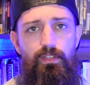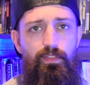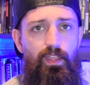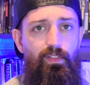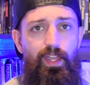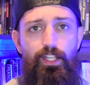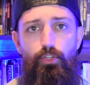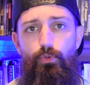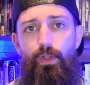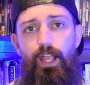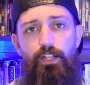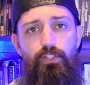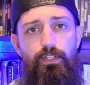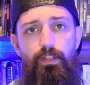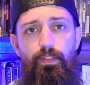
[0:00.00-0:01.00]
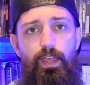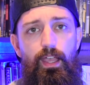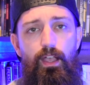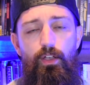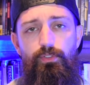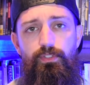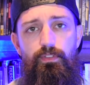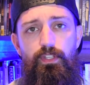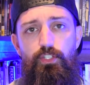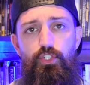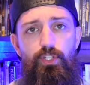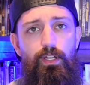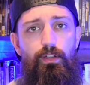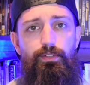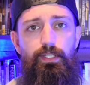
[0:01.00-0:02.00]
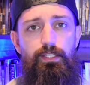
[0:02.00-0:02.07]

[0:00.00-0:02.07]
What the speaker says: and they like crash into the house, and then Sharon